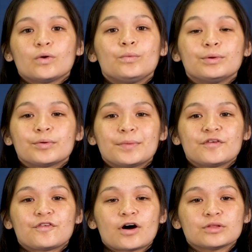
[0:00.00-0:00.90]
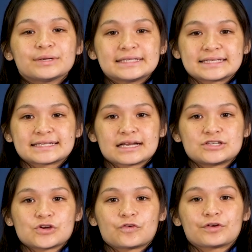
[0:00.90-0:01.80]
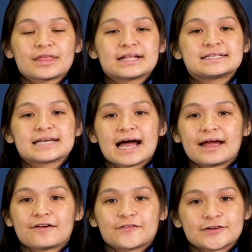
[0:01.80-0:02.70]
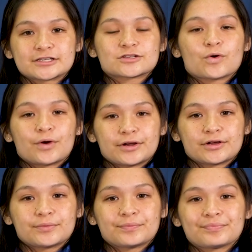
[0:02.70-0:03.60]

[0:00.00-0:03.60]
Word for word: We will be following this schedule for the entire first quarter.